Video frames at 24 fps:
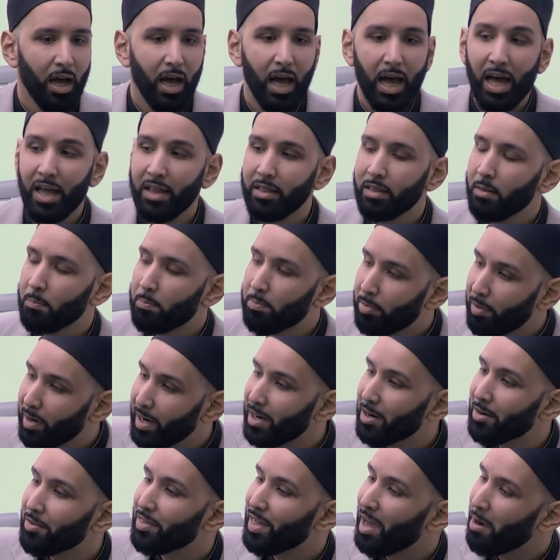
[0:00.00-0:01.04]
and the
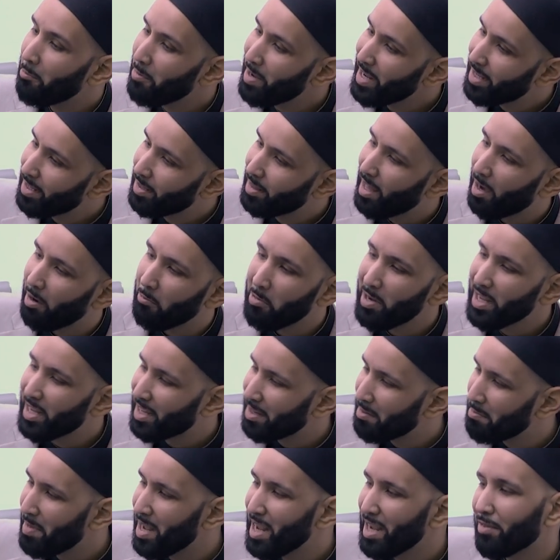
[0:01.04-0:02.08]
prayer that we
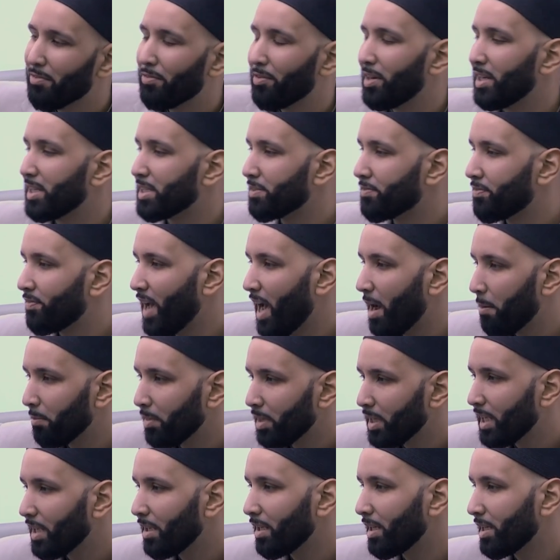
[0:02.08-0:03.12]
can make for his
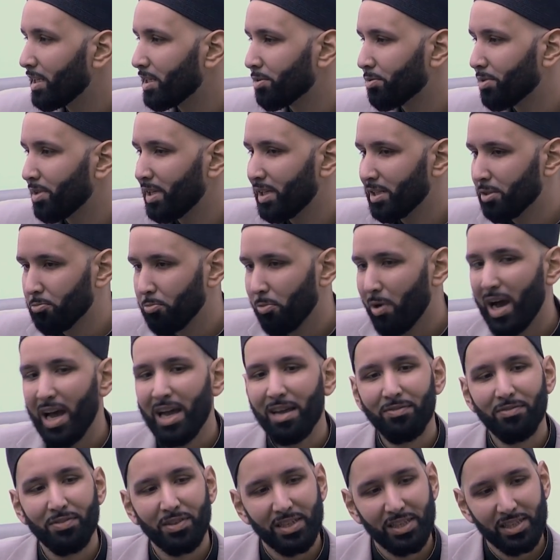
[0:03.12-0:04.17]
family, his
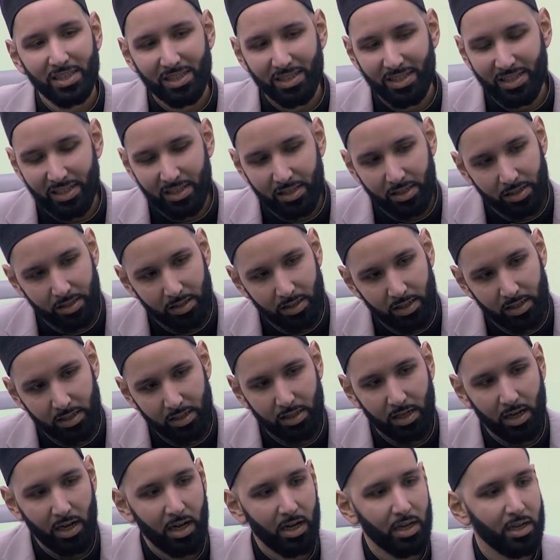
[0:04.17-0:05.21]
wife,
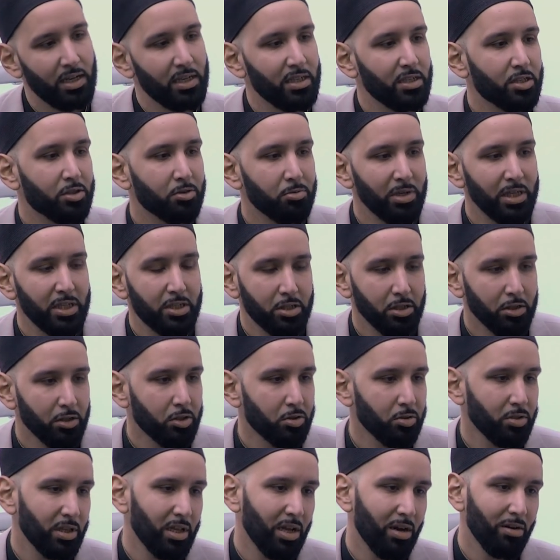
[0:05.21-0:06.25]
his three
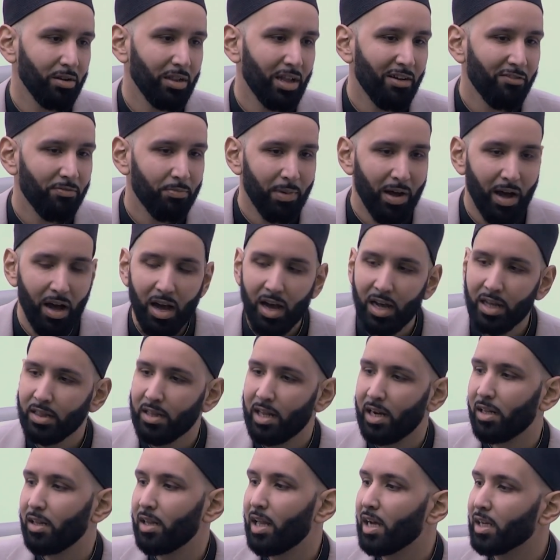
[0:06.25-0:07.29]
children that are left behind,
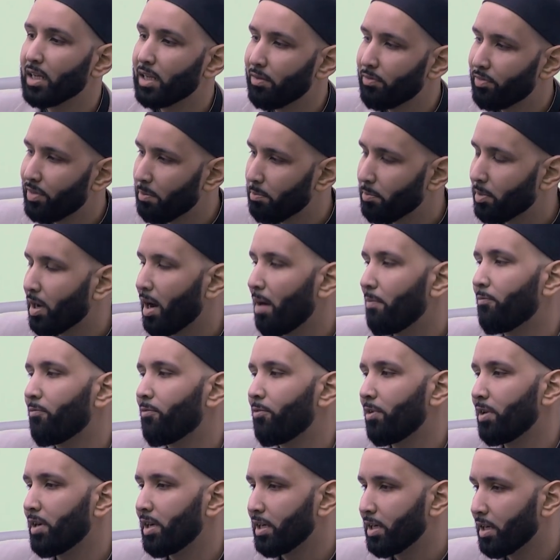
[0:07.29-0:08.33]
that Allah give them
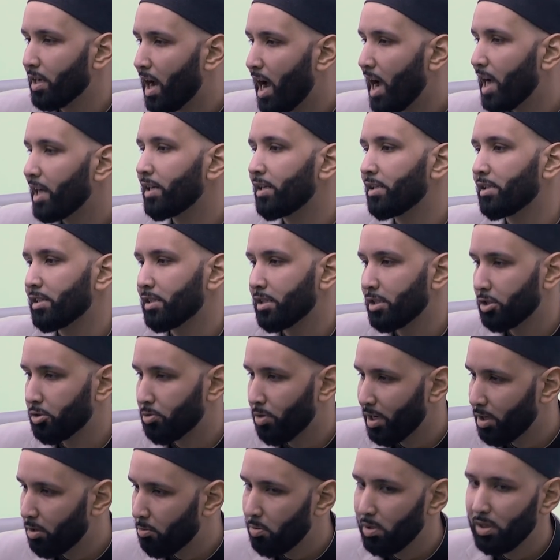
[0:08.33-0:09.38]
comfort and guidance and
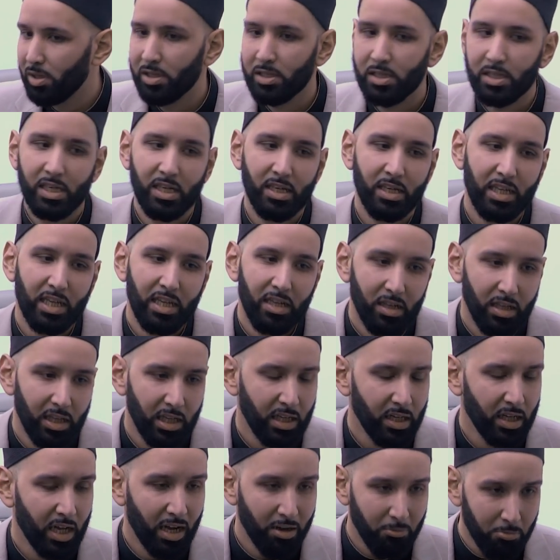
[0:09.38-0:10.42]
tranquility and
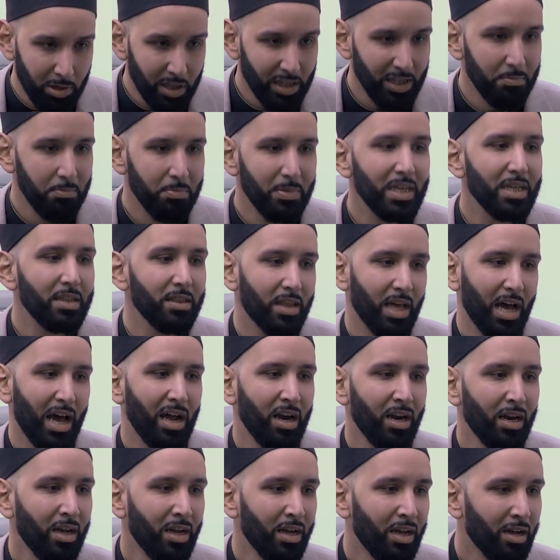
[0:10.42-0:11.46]
healing, and really mean
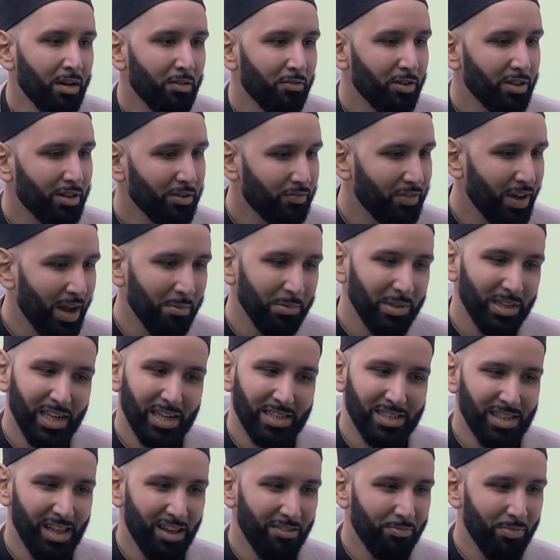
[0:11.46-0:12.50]
that for the family
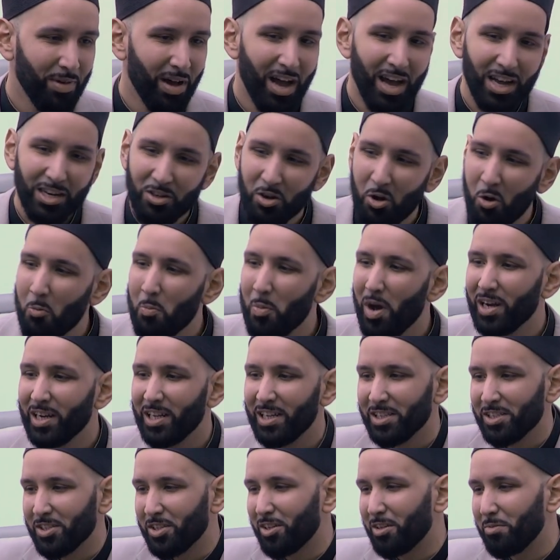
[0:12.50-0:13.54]
that's left behind. No money
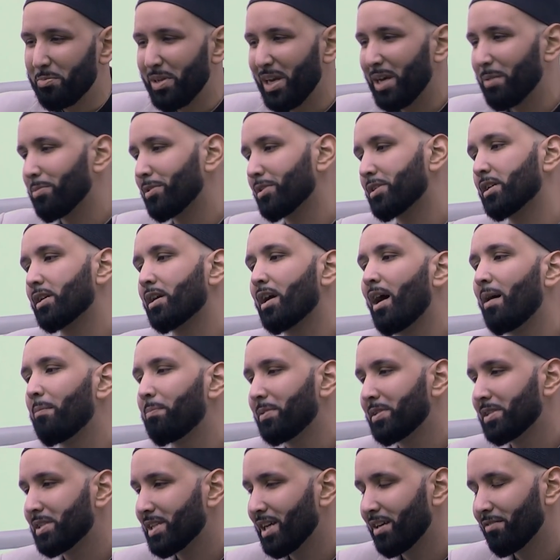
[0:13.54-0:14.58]
is going to be able to
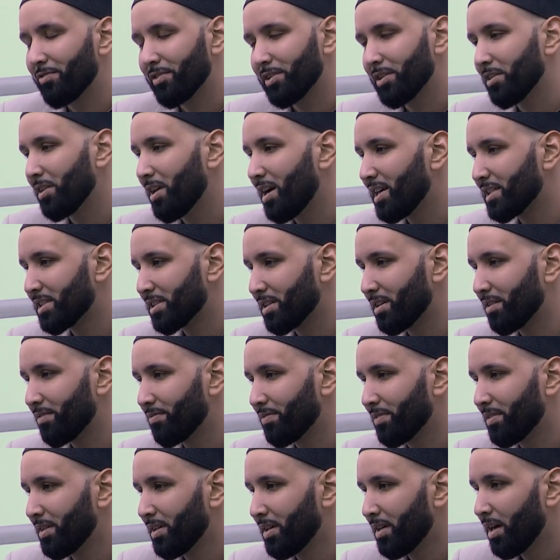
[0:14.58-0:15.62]
compensate for the loss of
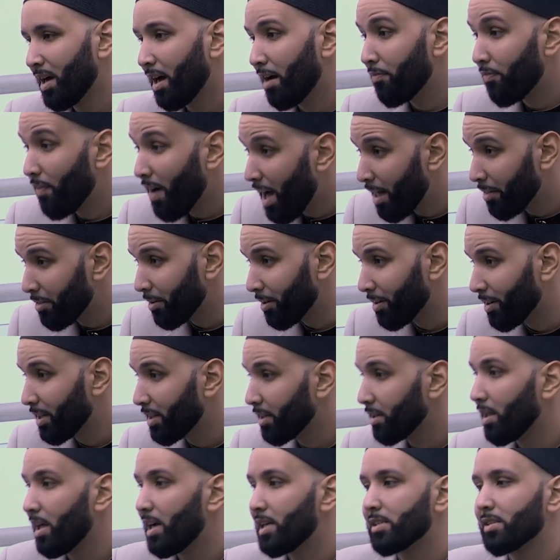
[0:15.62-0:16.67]
a father, the
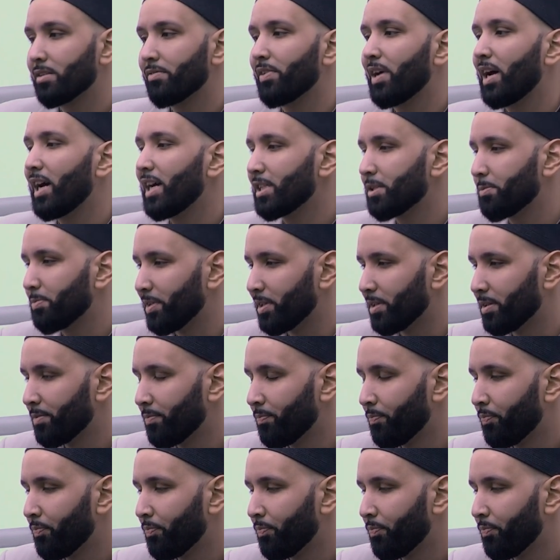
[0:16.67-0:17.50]
loss of a husband.